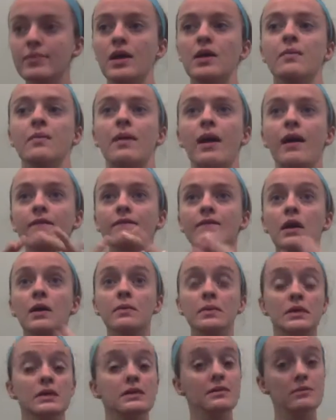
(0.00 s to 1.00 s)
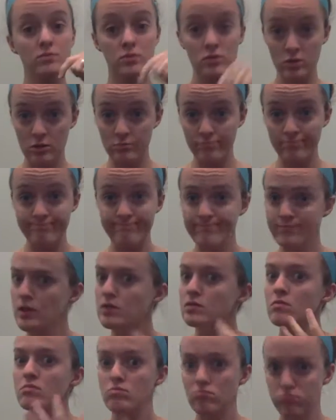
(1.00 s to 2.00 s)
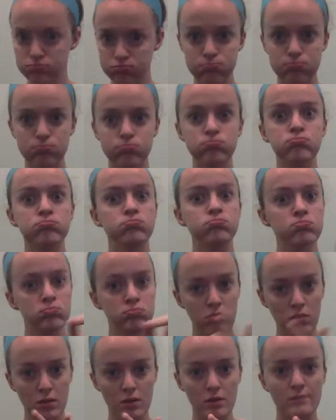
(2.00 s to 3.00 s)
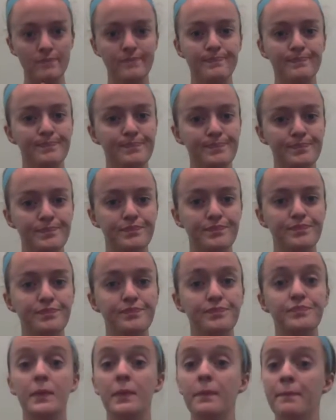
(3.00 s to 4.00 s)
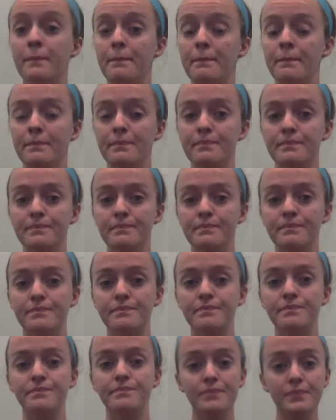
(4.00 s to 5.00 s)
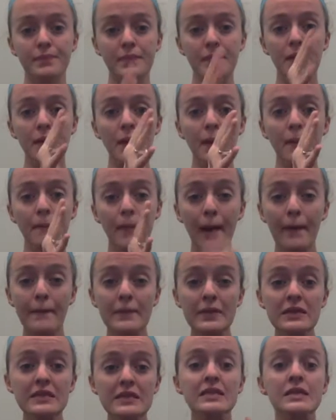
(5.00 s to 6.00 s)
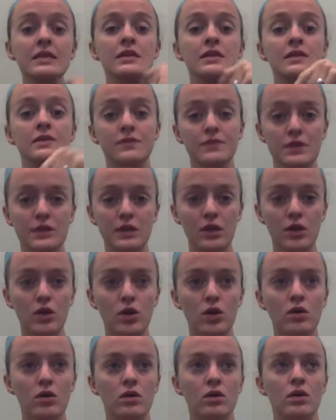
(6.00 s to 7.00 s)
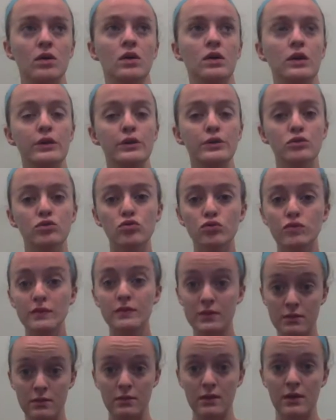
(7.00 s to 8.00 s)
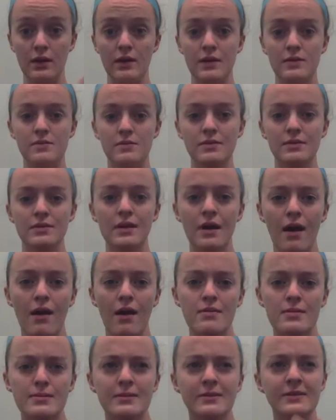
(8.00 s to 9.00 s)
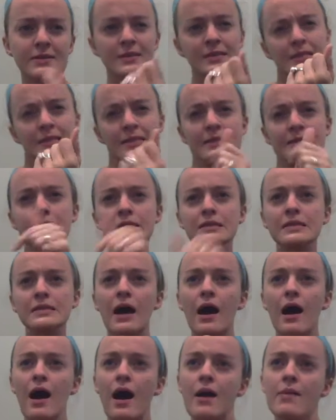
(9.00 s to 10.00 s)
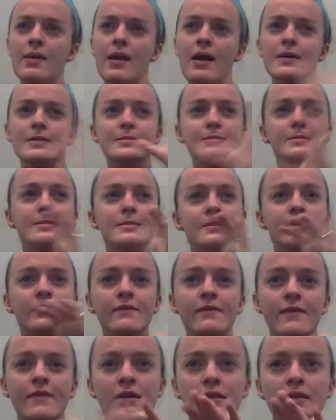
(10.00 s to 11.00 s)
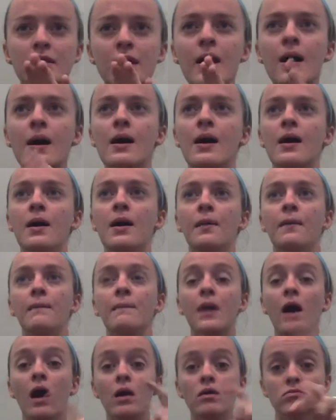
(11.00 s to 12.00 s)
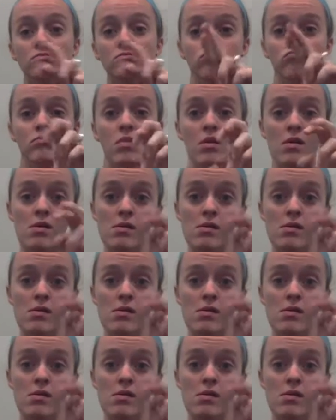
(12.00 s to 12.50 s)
which is a huge bonus for me. Also, my mom lived here, and I was able to live with here for a short period of time until I could get a job while in school and pay for rent and things on my own.